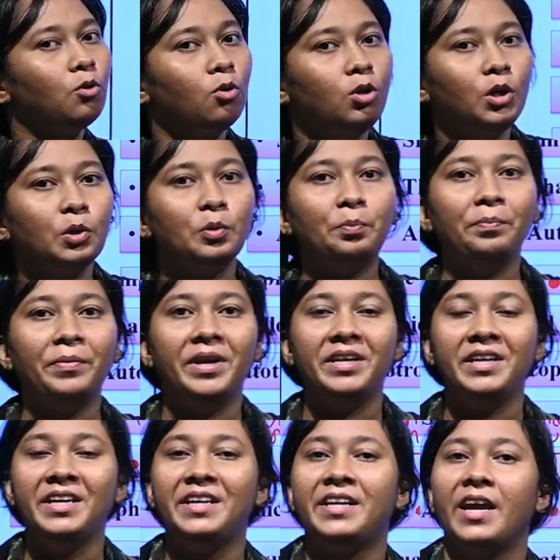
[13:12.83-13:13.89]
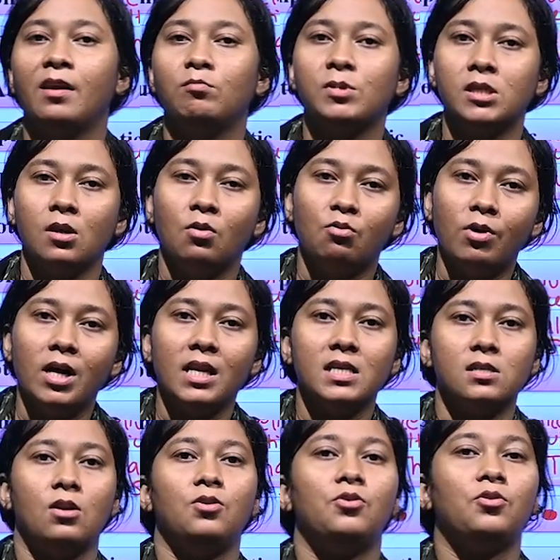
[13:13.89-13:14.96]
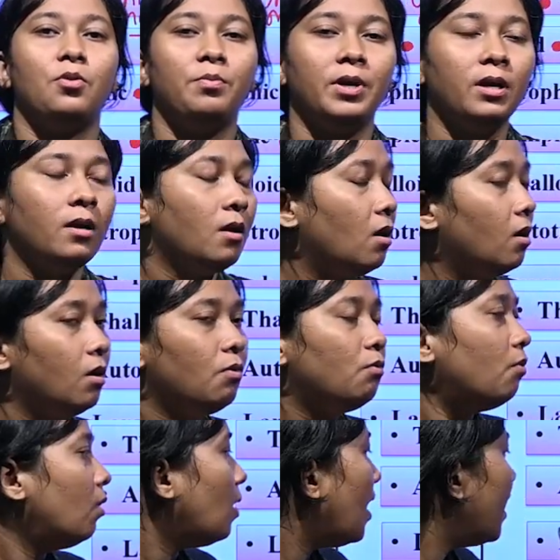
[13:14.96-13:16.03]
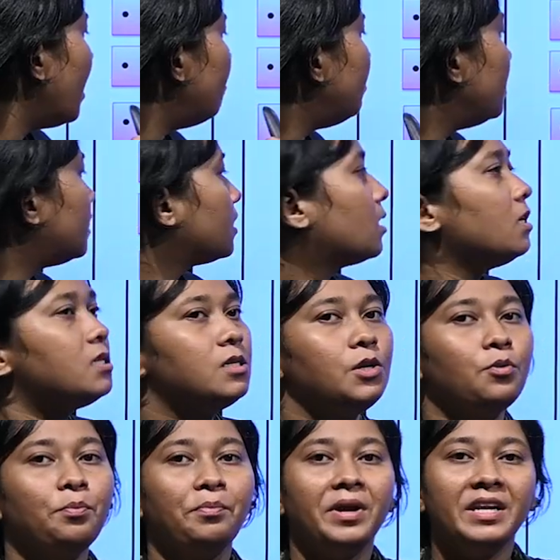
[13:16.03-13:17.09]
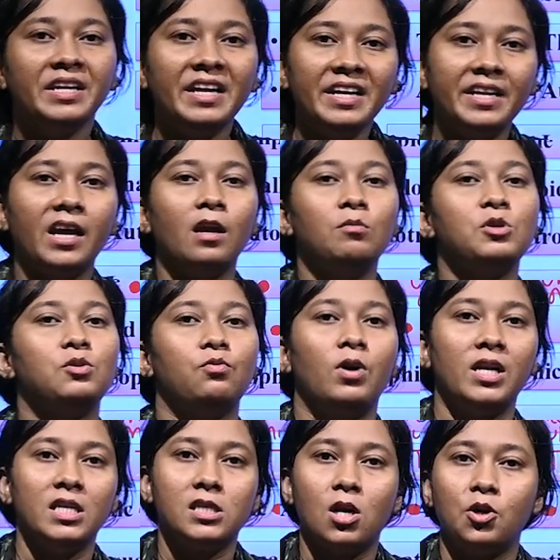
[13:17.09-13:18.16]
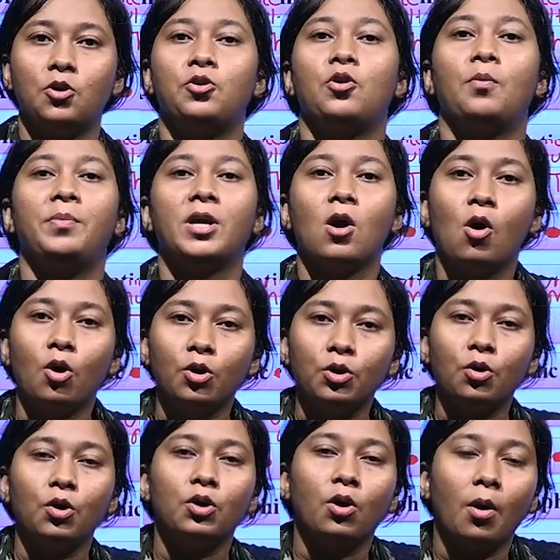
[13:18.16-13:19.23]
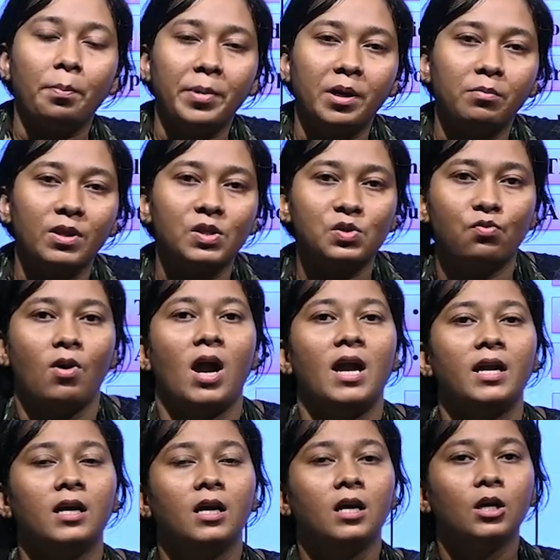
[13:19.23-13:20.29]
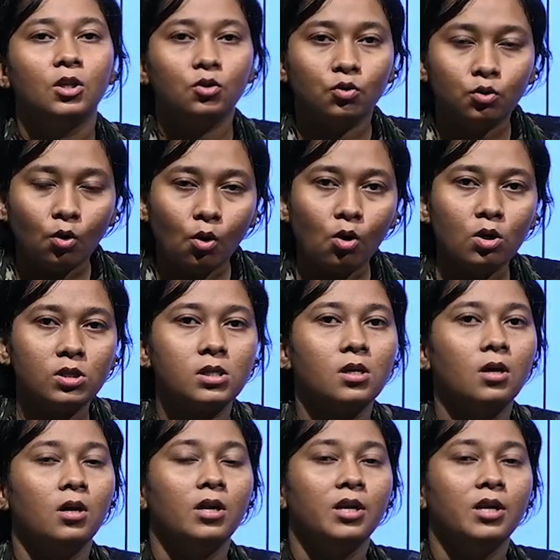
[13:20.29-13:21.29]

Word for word: told you many times what is autotrophic. I have discussed you many times what is autotrophic. Autotrophic means what? Those